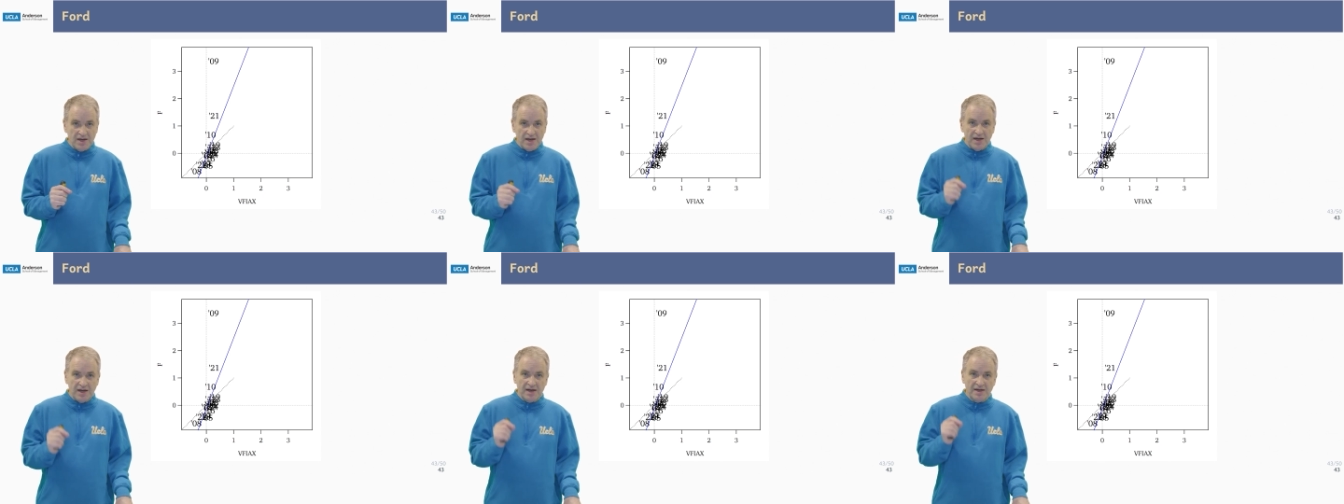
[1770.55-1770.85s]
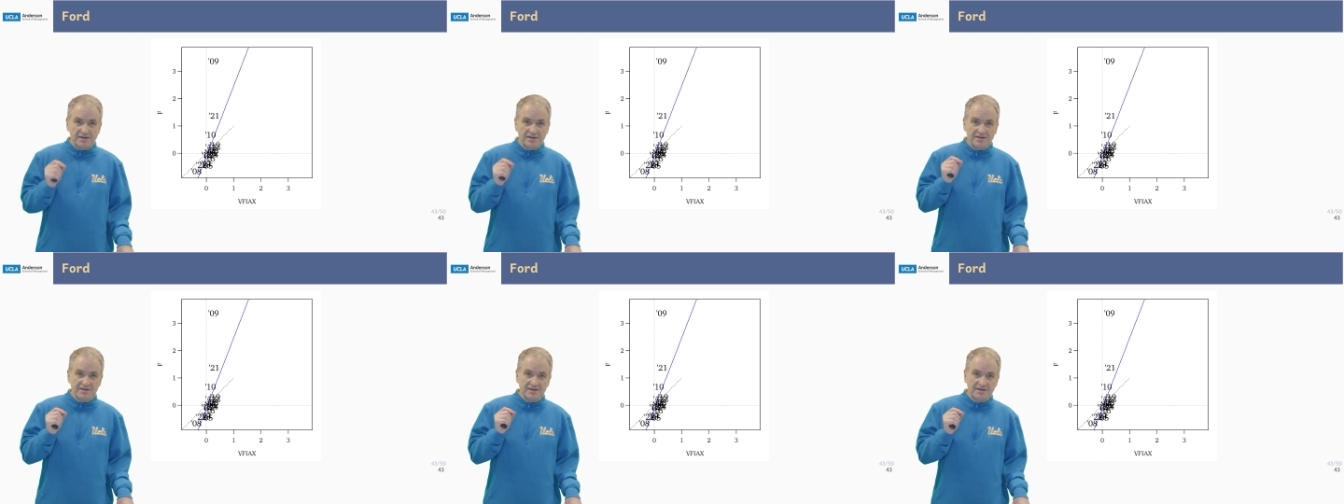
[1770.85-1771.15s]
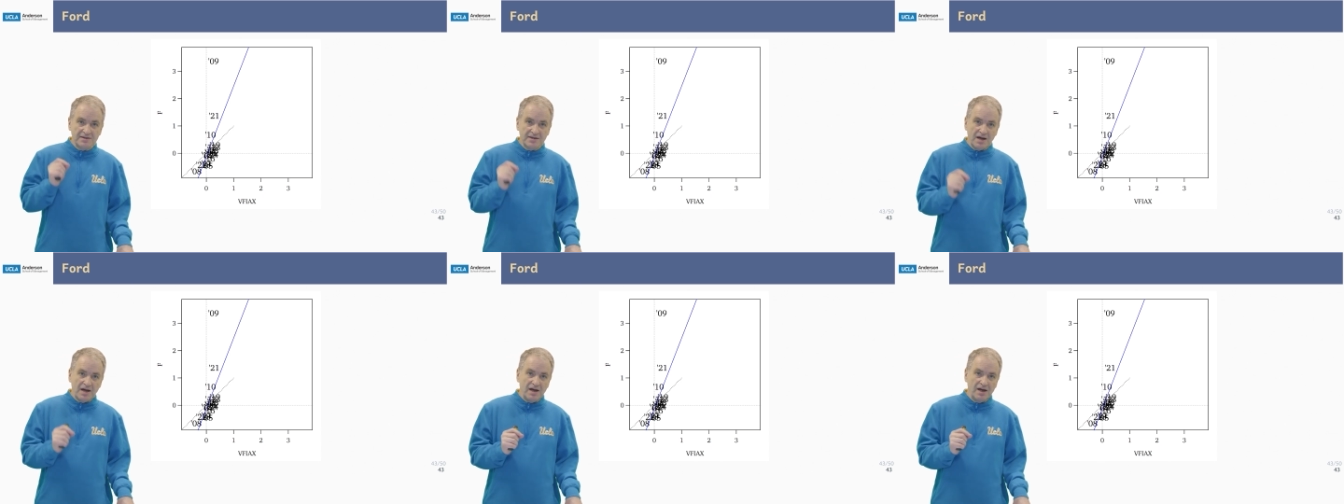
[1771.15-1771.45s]
its
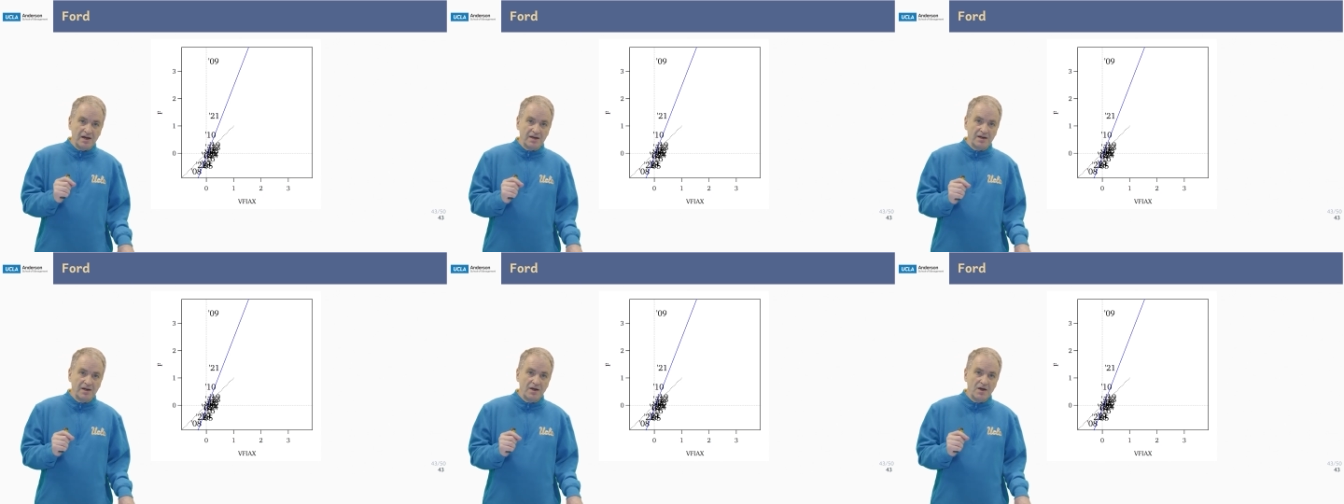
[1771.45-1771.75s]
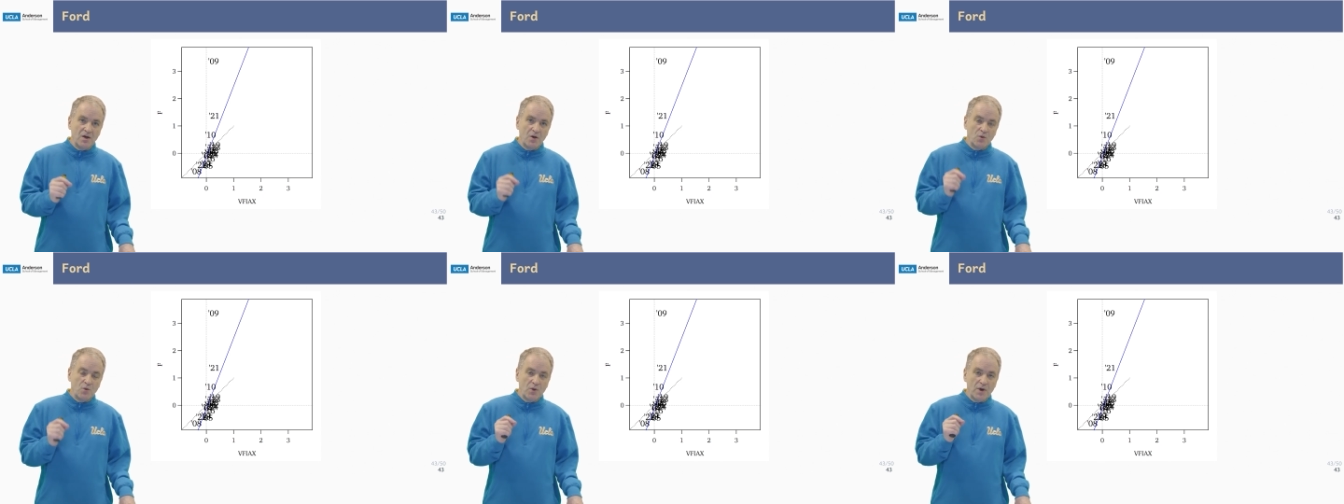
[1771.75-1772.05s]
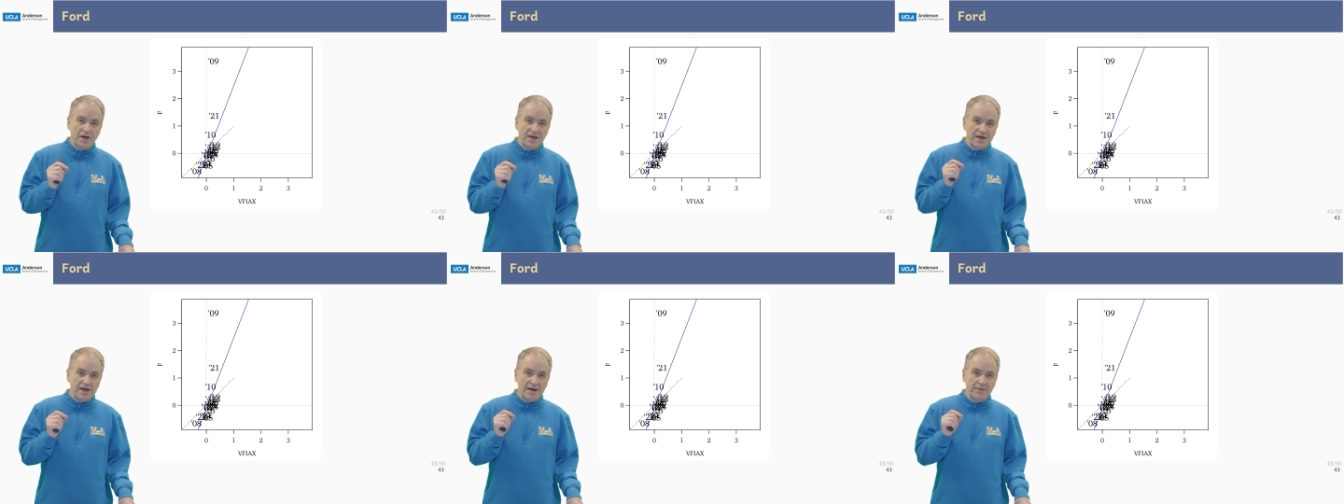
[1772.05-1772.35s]
stock
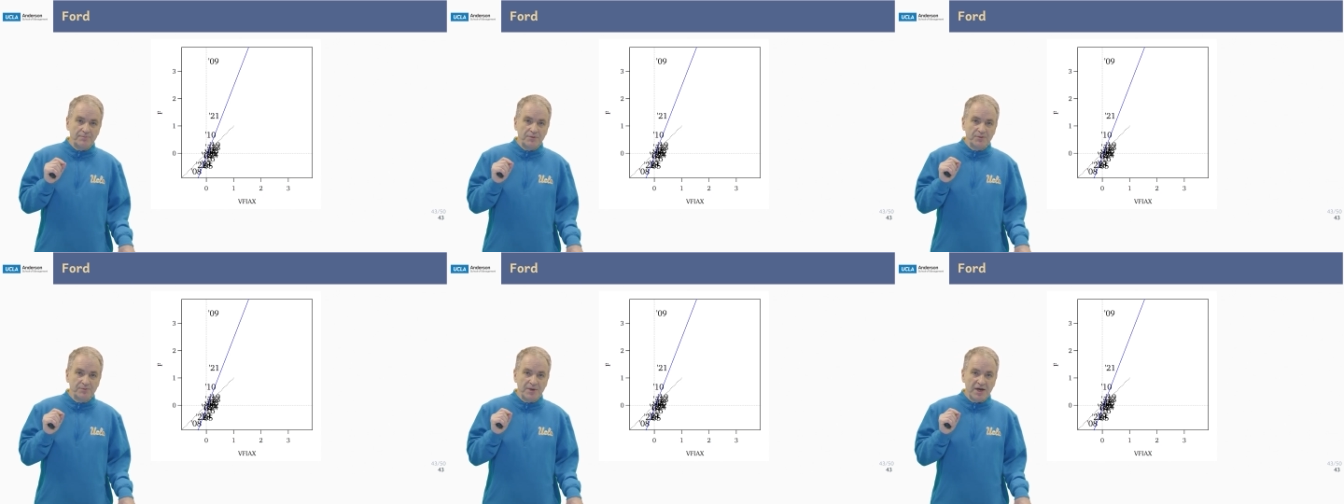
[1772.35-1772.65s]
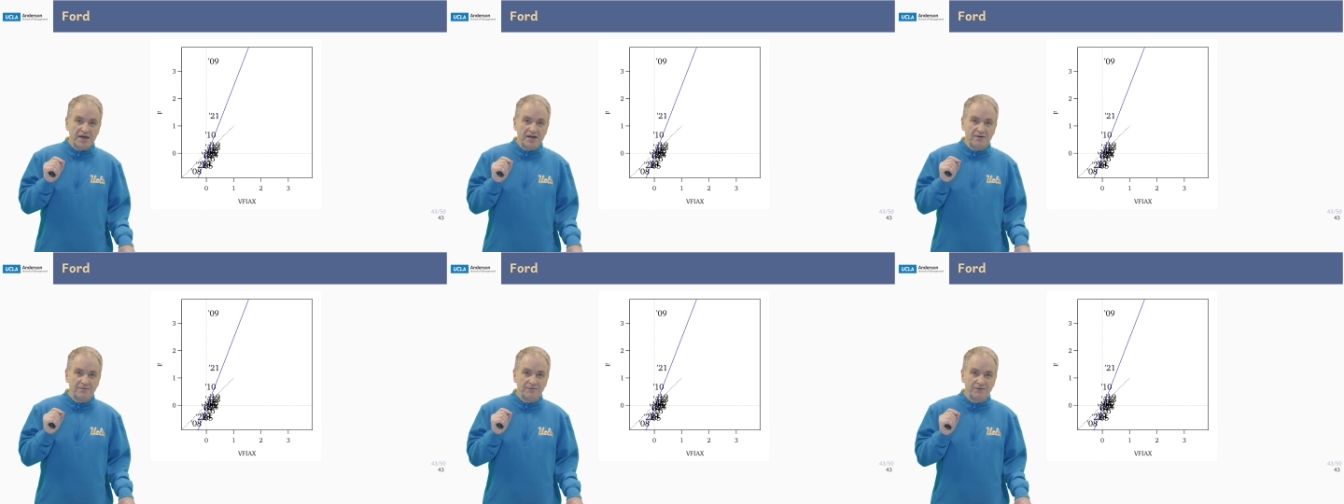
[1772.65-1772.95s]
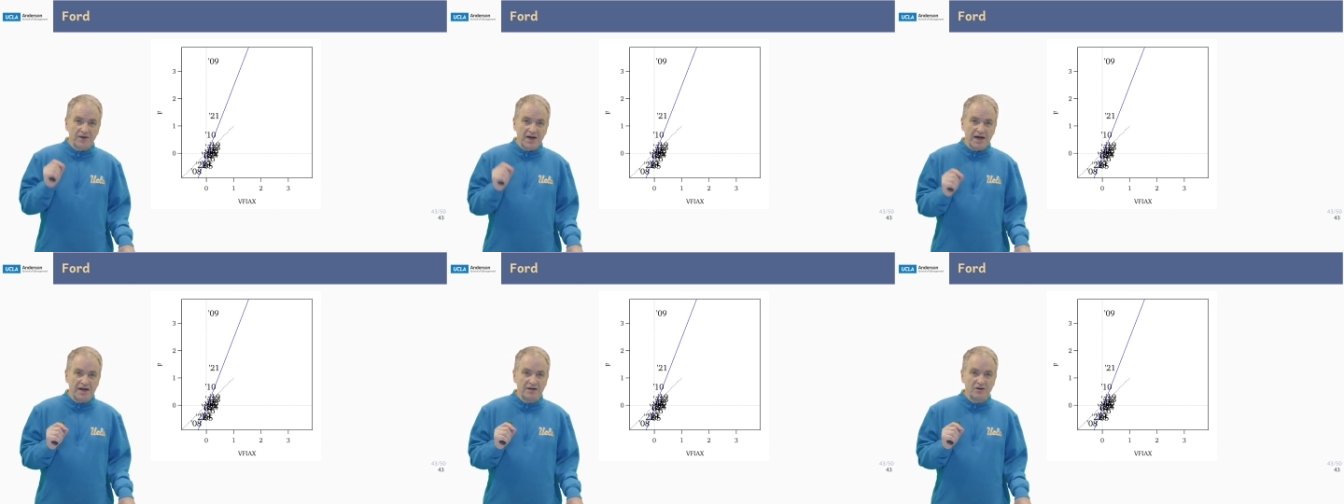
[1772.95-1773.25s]
went up by a
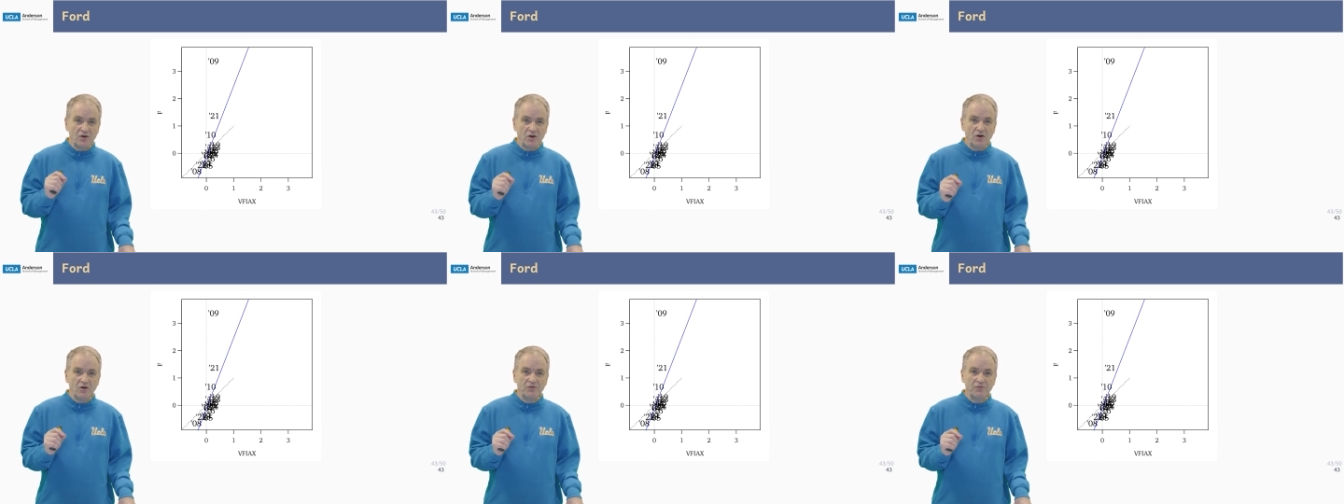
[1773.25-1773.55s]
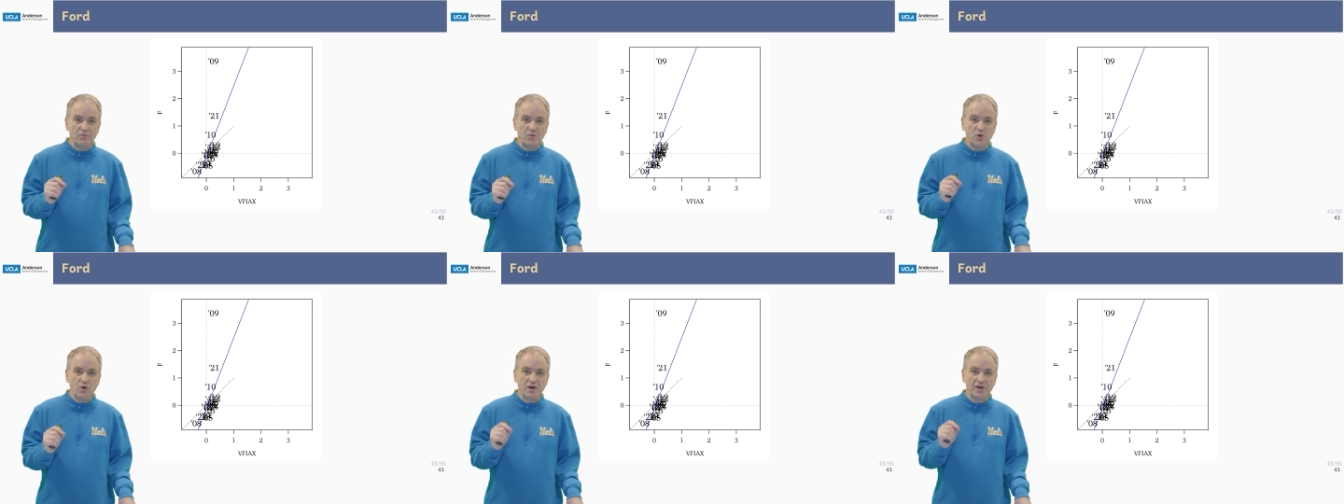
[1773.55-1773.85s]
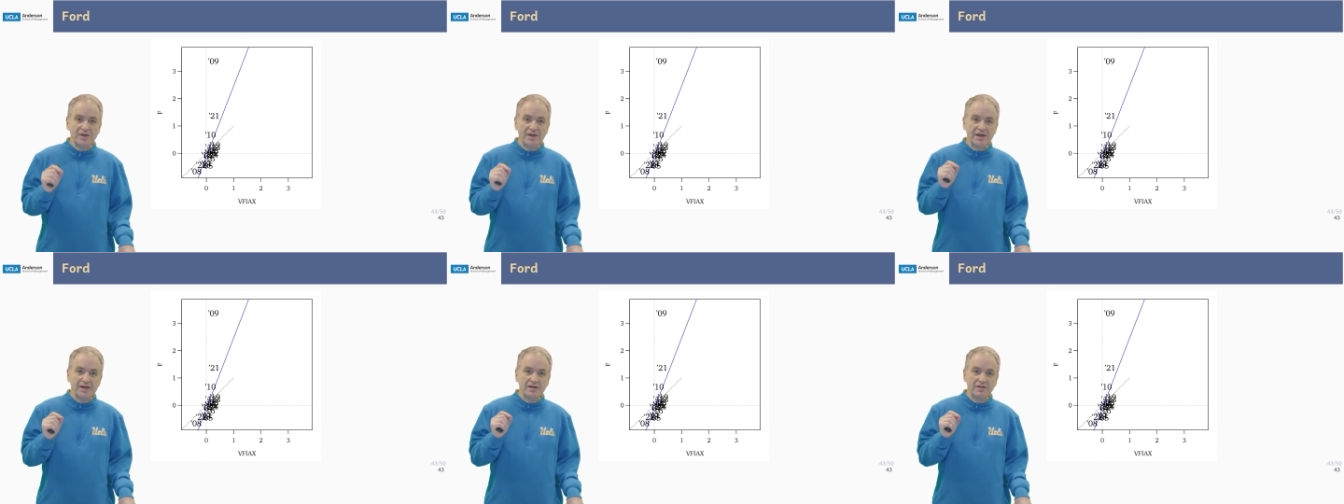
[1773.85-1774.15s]
factor of more
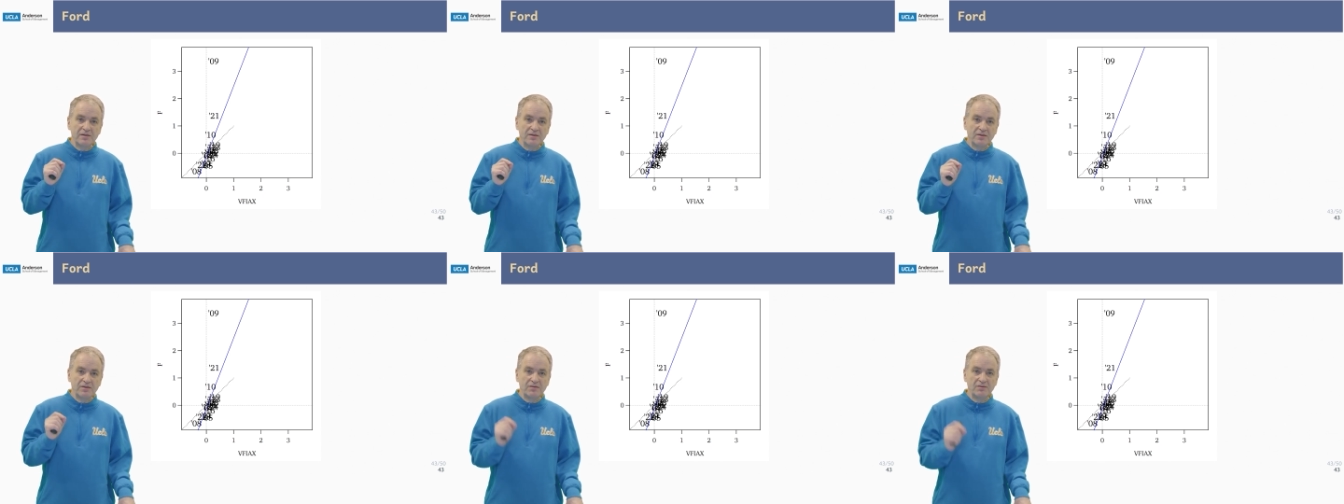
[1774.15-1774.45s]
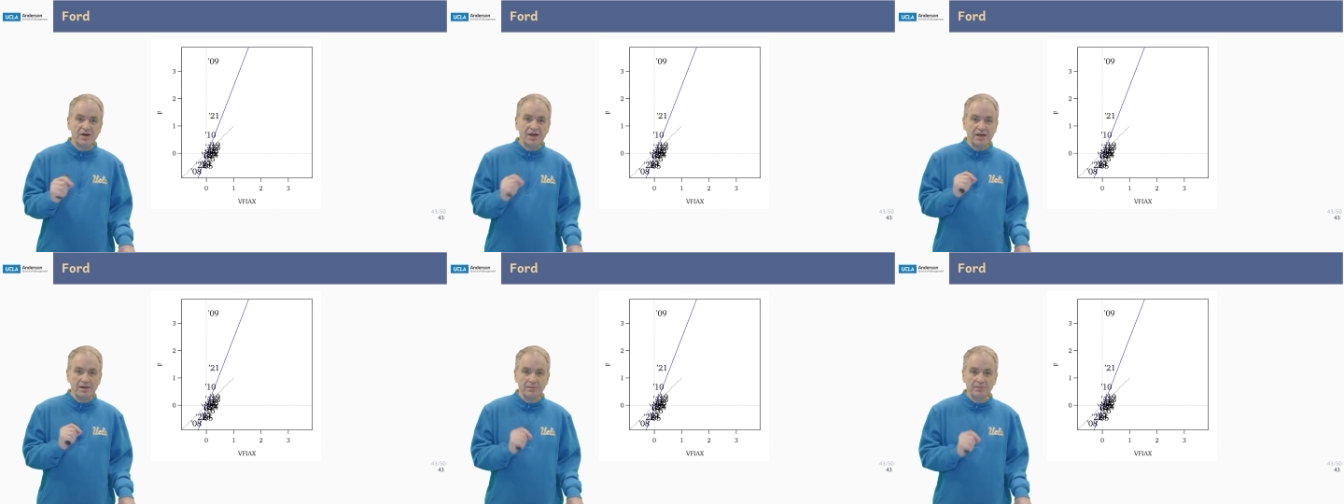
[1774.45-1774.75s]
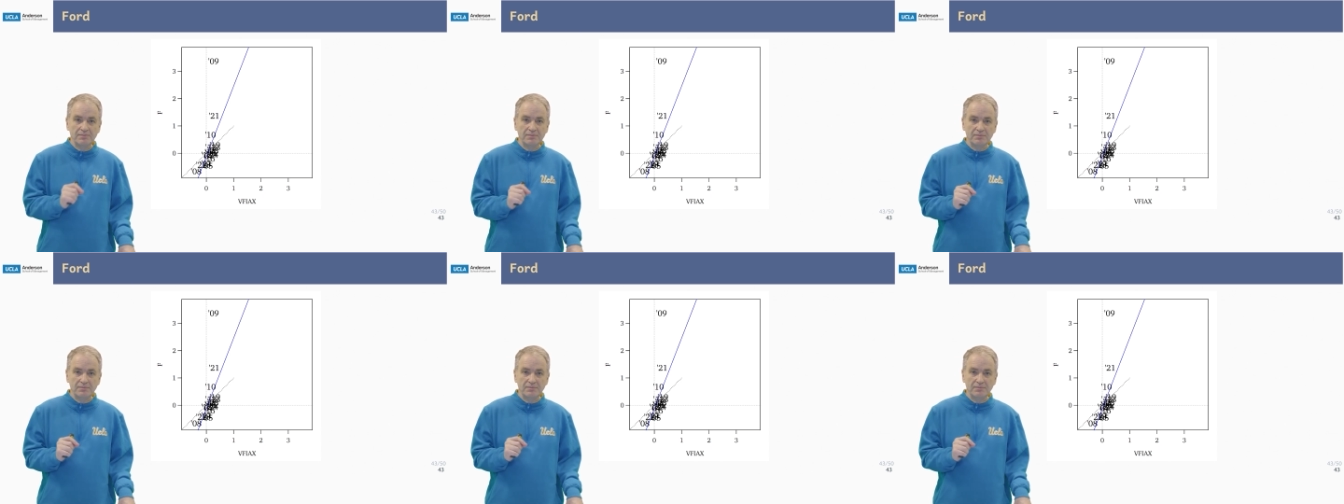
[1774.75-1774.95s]
than 3.